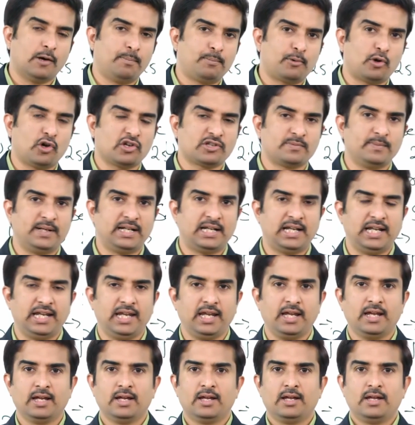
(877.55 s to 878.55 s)

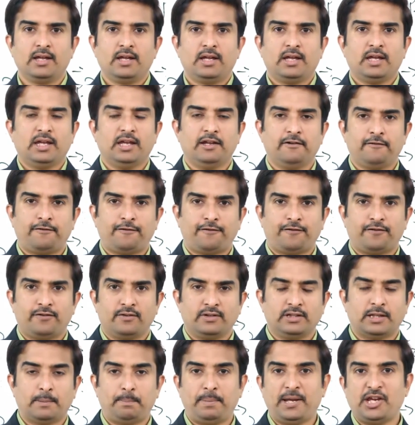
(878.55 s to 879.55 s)
Approximately, if
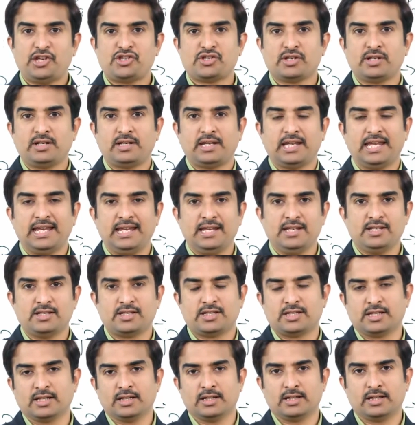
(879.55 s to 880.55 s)
the patient
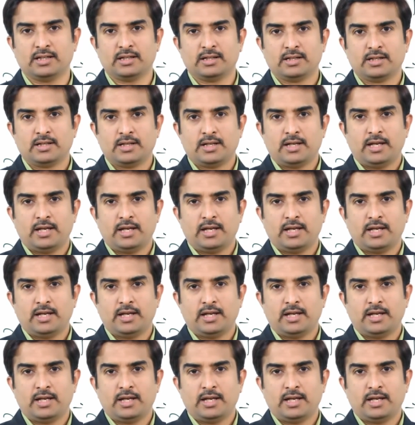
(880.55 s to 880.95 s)
is uh,